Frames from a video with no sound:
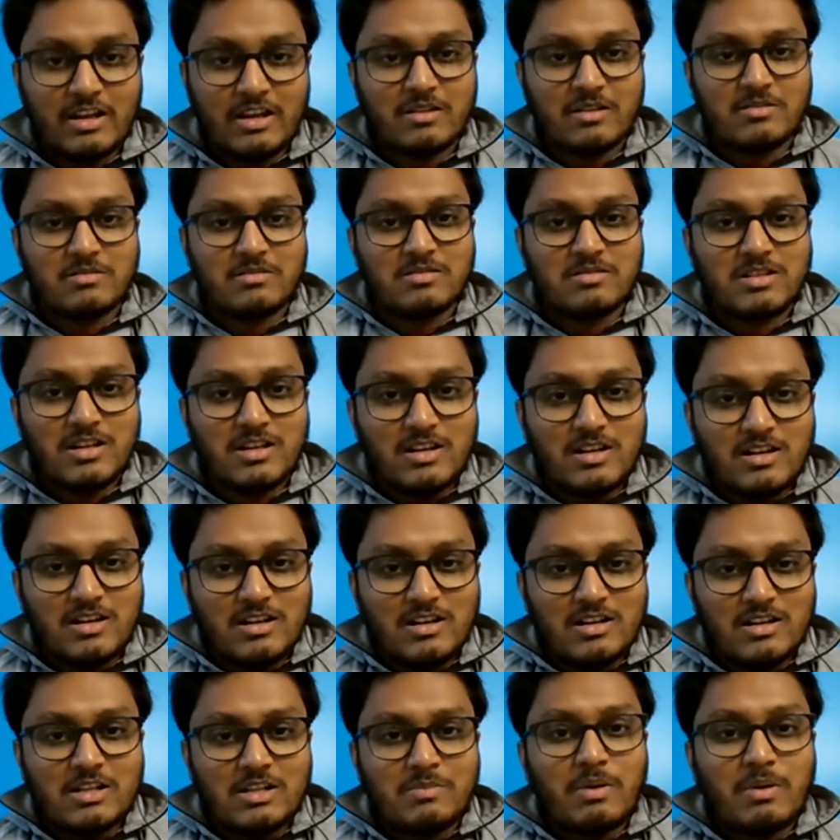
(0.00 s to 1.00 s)
like
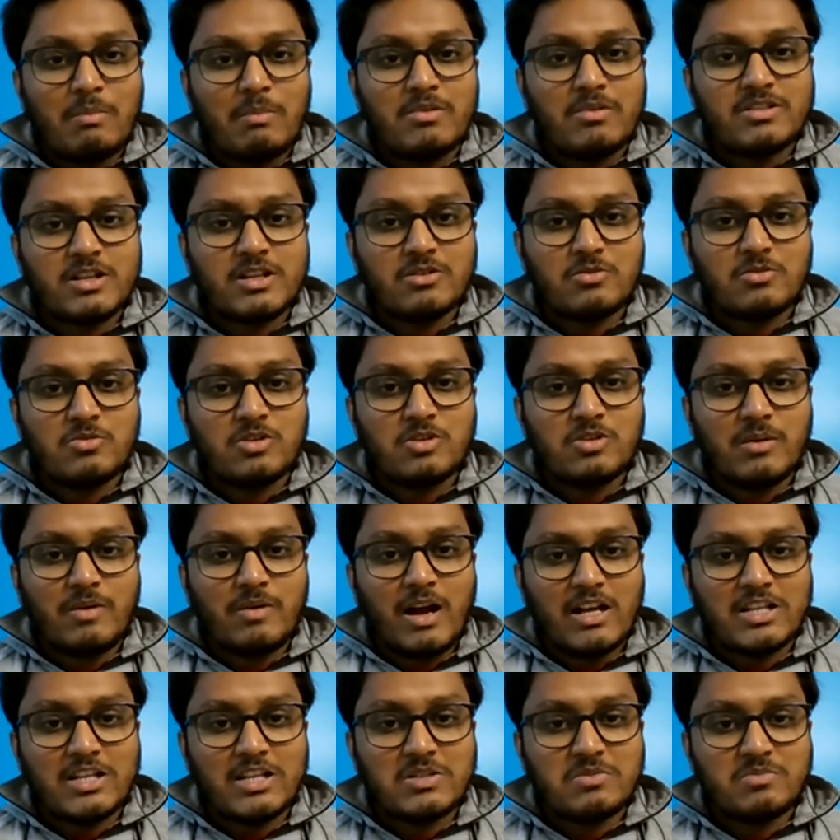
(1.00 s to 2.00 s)
uh, the publisher
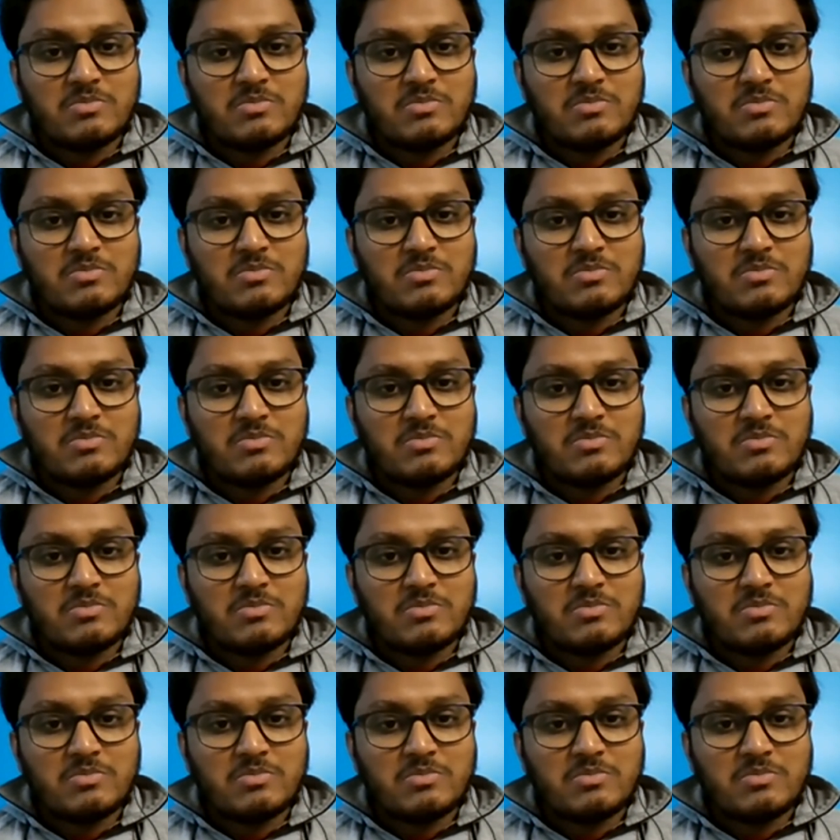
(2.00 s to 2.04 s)
could have